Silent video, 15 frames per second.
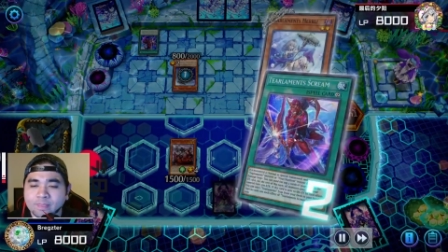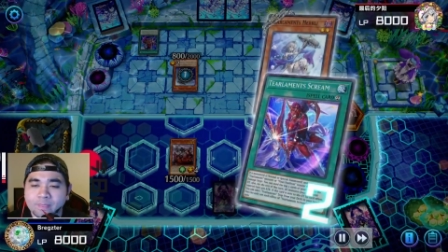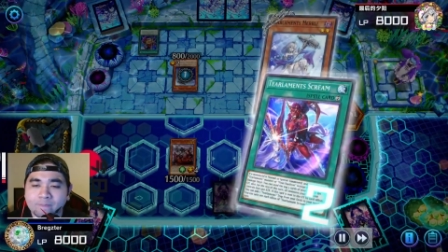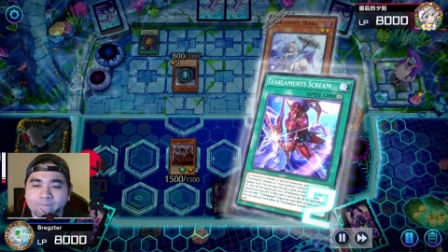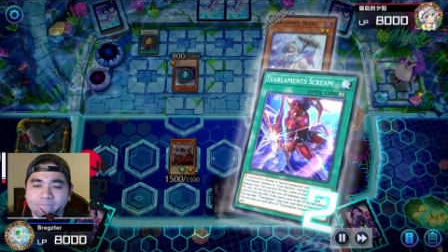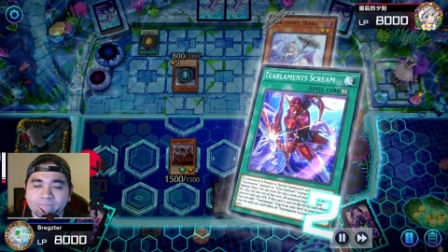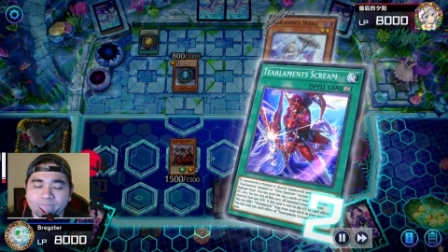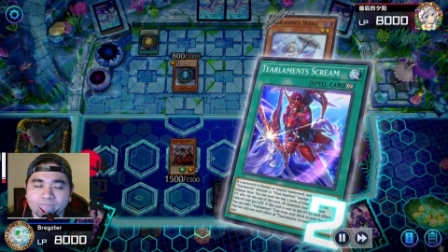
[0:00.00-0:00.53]

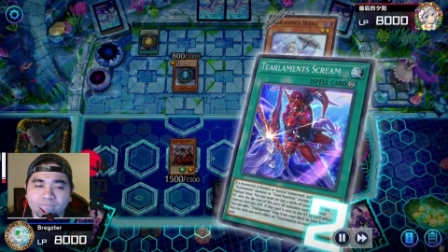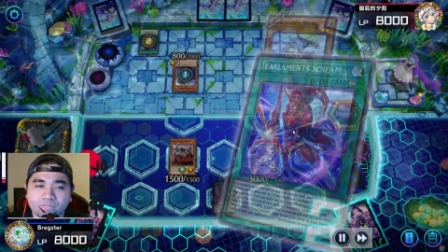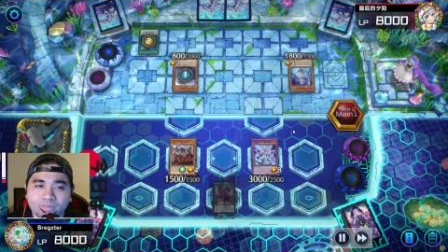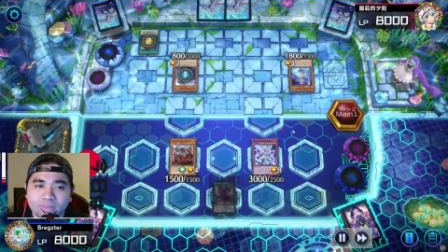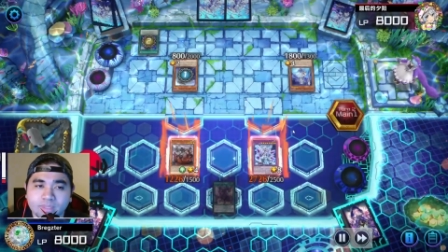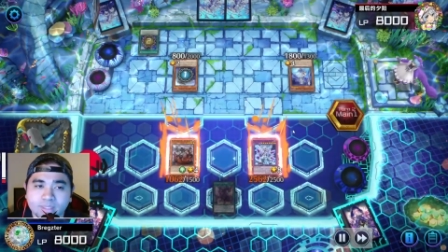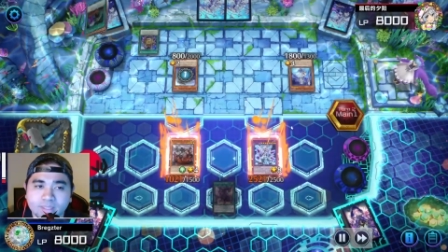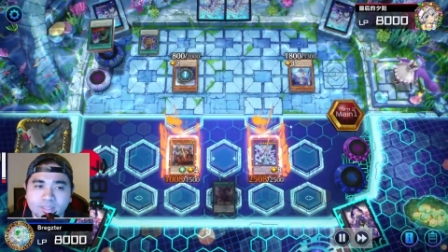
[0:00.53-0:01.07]

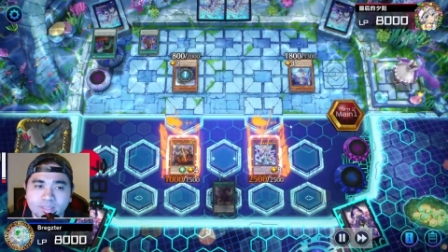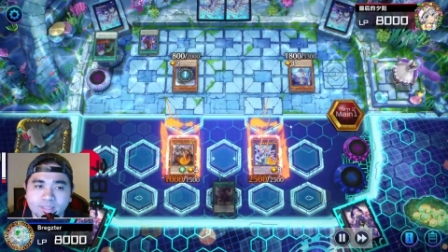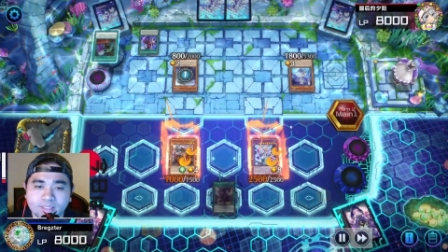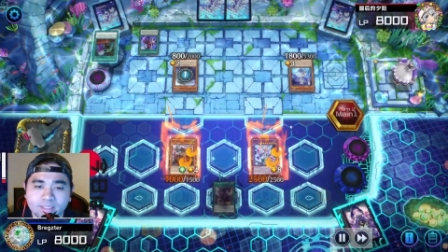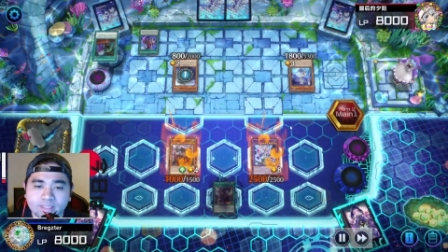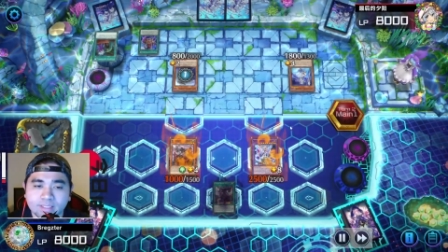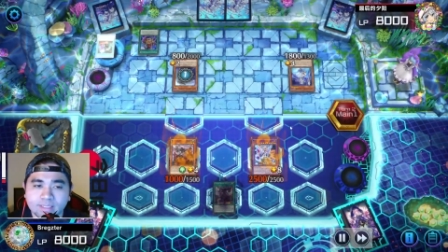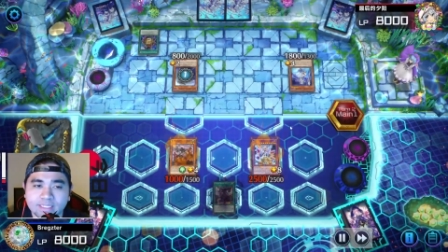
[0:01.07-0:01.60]

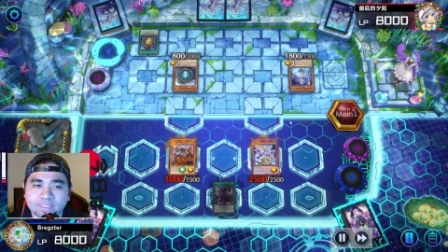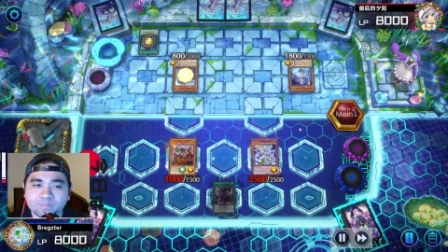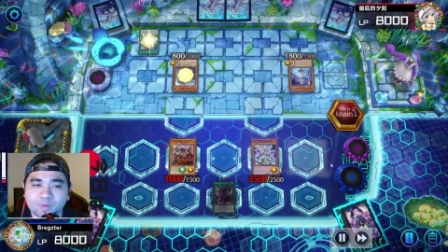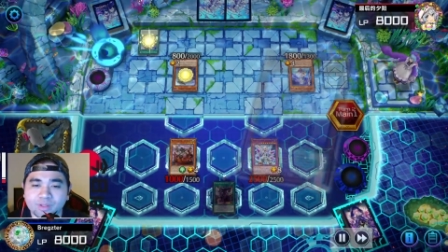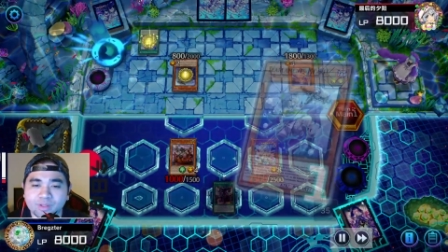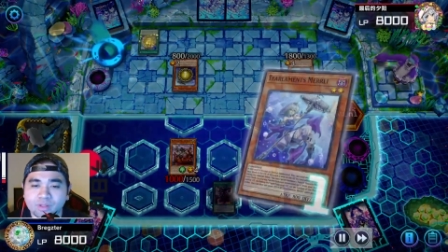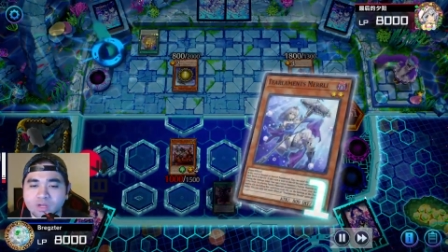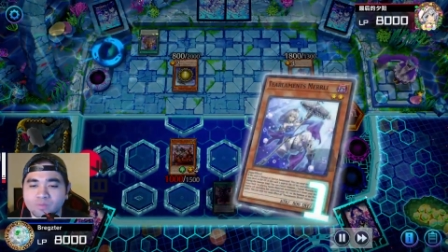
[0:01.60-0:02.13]
At this
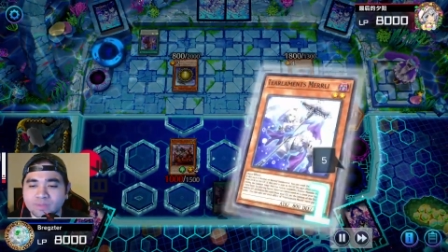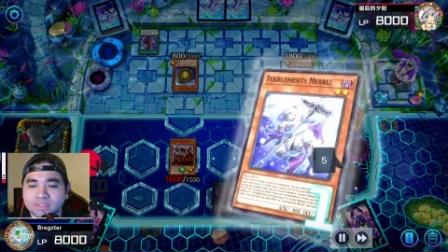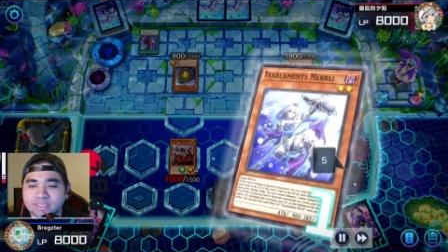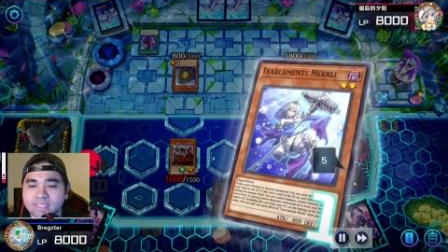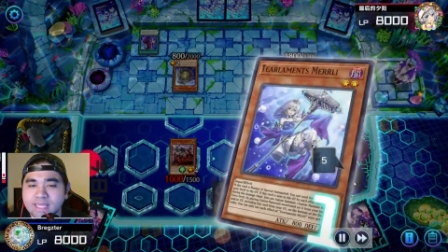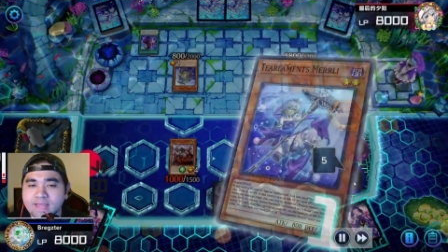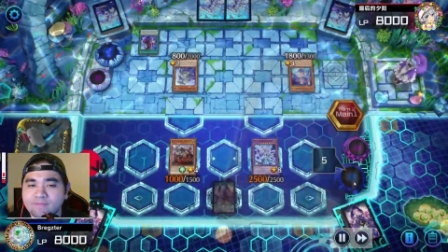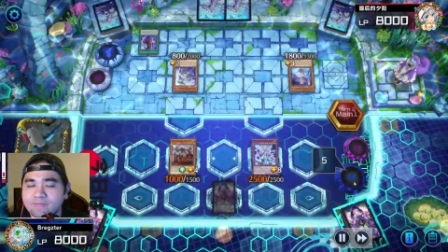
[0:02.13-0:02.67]
point on, we
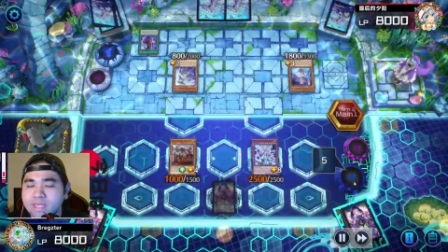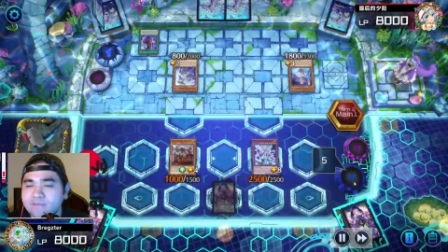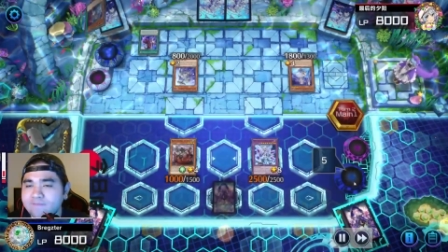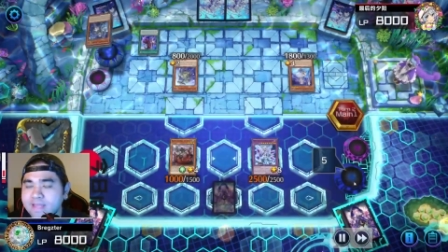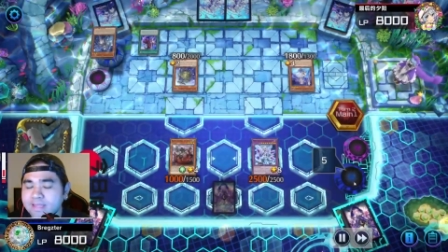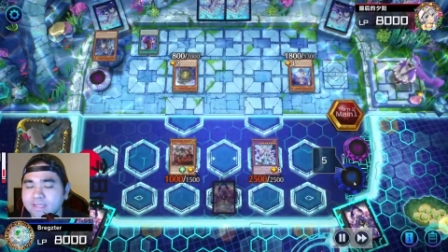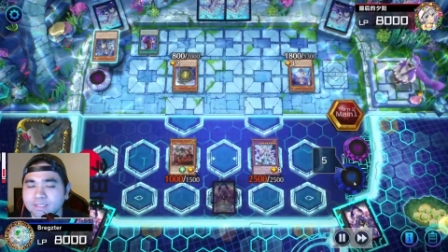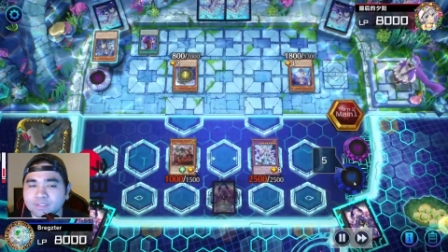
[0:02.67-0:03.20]
still have the
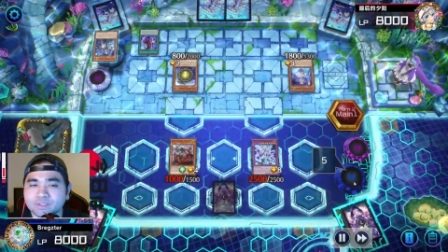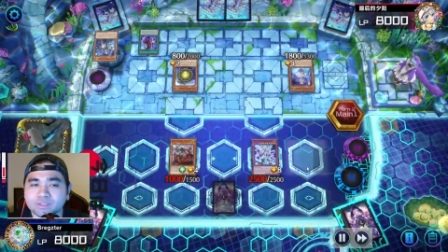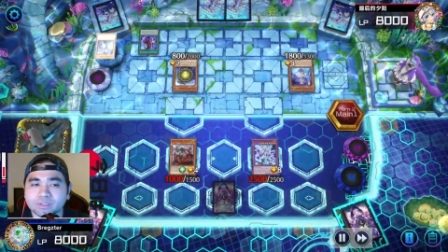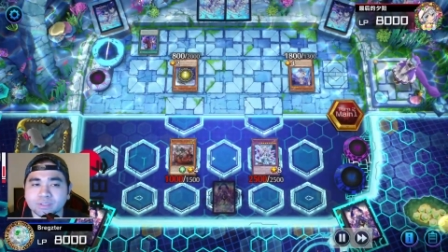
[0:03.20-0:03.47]
advantage.